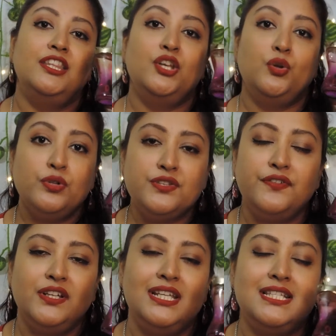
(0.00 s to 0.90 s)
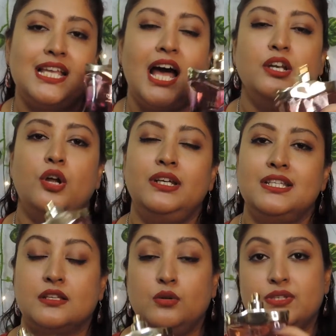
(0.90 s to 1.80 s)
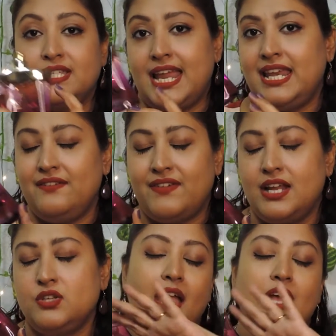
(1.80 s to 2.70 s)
the notes for this are not disclosed anywhere,